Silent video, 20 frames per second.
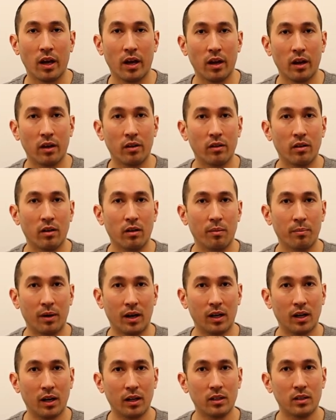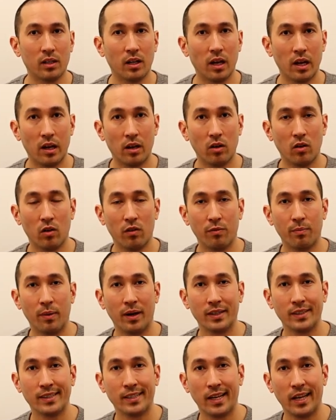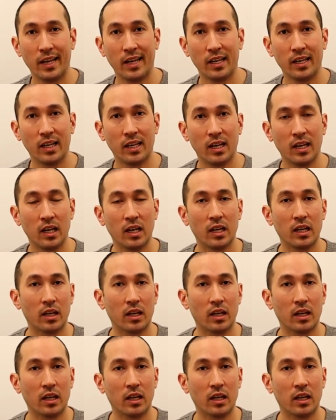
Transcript: And um, I'd like to end off by saying,